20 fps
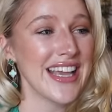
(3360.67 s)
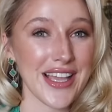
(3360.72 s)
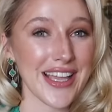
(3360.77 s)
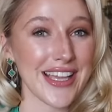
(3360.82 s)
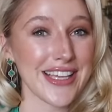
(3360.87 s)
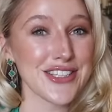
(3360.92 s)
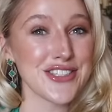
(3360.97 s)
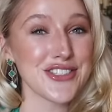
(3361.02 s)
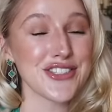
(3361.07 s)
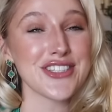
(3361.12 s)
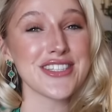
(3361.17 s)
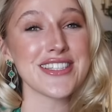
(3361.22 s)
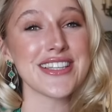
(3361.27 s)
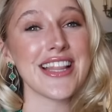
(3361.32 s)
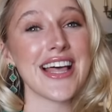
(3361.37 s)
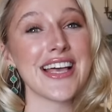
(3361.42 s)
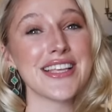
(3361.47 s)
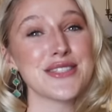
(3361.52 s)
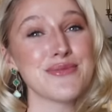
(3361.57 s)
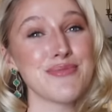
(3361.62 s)
It just
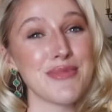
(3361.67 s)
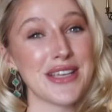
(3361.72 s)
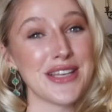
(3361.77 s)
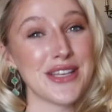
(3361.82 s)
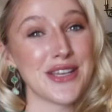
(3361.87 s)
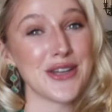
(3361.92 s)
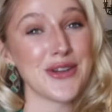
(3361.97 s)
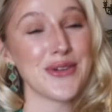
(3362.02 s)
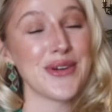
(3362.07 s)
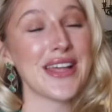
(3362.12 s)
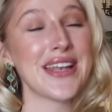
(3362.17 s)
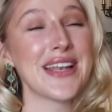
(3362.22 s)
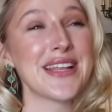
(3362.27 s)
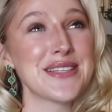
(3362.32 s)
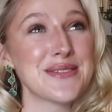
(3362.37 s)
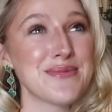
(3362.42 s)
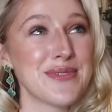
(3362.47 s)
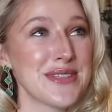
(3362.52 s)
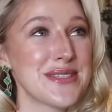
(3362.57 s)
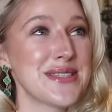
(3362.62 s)
lets me know and
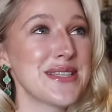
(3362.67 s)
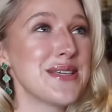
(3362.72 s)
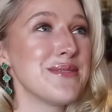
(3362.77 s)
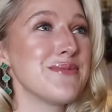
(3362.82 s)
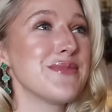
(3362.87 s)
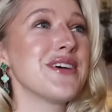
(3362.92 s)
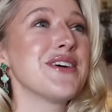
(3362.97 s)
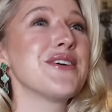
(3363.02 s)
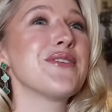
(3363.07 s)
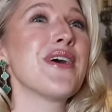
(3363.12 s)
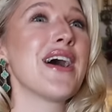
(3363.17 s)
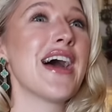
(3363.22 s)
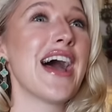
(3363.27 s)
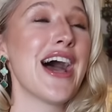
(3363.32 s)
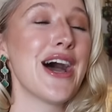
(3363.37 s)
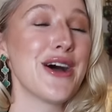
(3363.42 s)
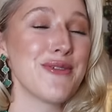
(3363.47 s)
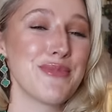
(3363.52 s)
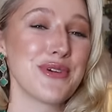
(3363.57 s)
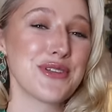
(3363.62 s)
lets my team know
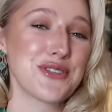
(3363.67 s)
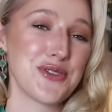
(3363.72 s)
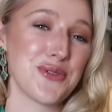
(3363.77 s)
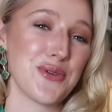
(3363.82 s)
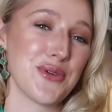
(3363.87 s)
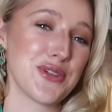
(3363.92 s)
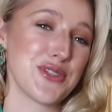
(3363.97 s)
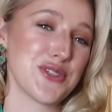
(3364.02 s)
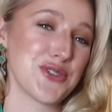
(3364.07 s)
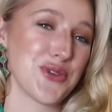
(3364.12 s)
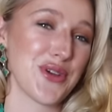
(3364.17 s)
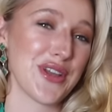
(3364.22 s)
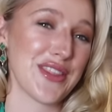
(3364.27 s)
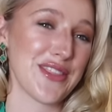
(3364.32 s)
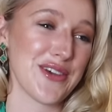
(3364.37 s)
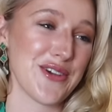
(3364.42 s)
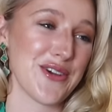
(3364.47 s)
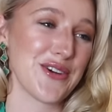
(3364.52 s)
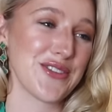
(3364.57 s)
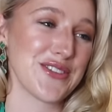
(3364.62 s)
how much you are enjoying
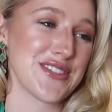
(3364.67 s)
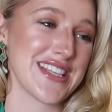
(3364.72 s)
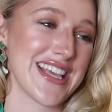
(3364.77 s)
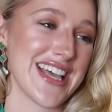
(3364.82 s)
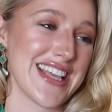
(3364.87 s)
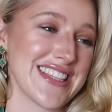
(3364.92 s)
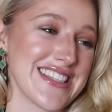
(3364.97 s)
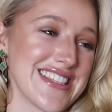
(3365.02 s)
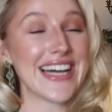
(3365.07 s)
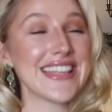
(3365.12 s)
the content.